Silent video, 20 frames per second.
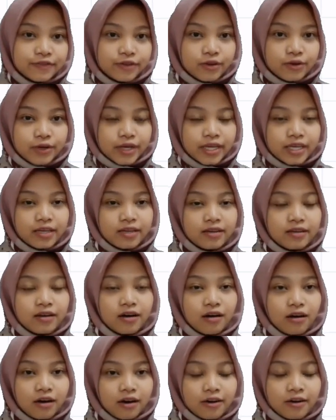following
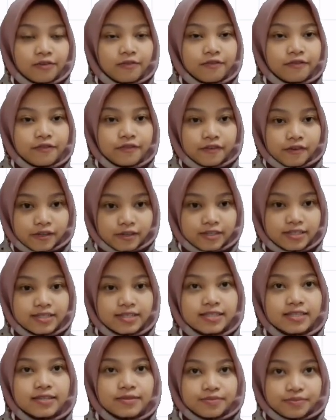are:
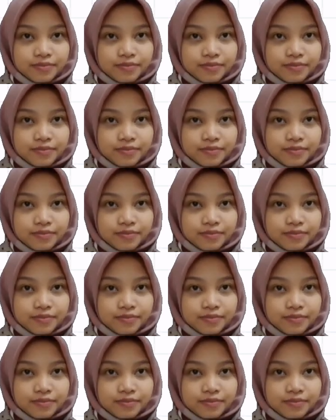first,